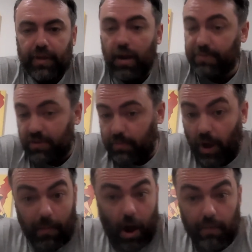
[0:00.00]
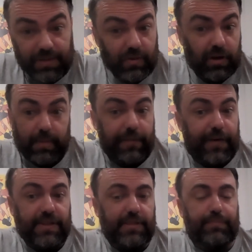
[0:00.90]
And I'm still gonna be a
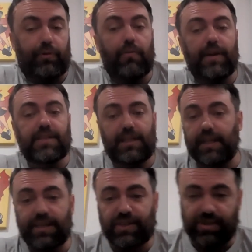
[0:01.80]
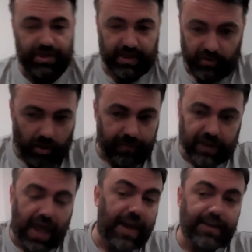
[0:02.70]
face at Pro Wrestling League. This is just another
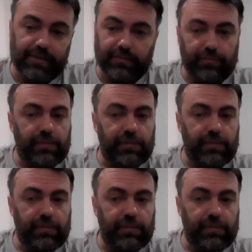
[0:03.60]
canon